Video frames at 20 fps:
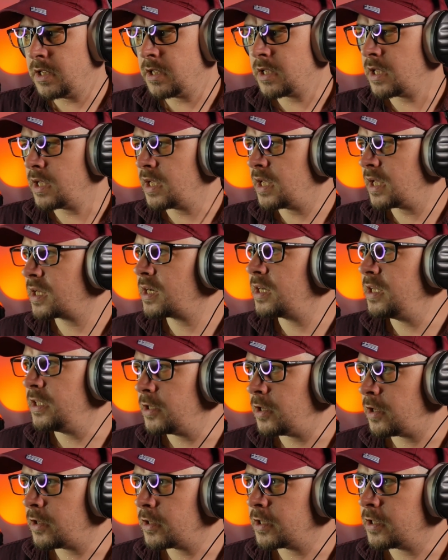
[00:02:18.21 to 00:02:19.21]
can get
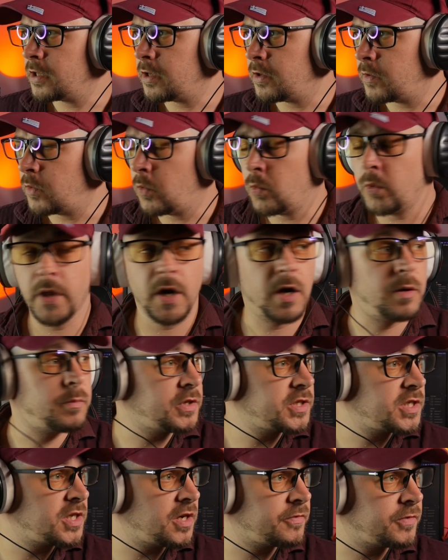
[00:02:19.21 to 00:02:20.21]
clean audio without
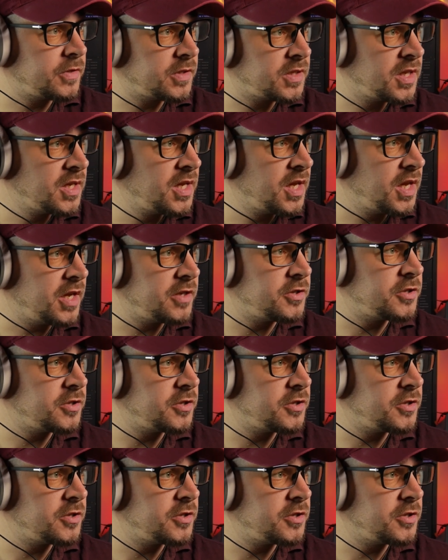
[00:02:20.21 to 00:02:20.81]
much effort, as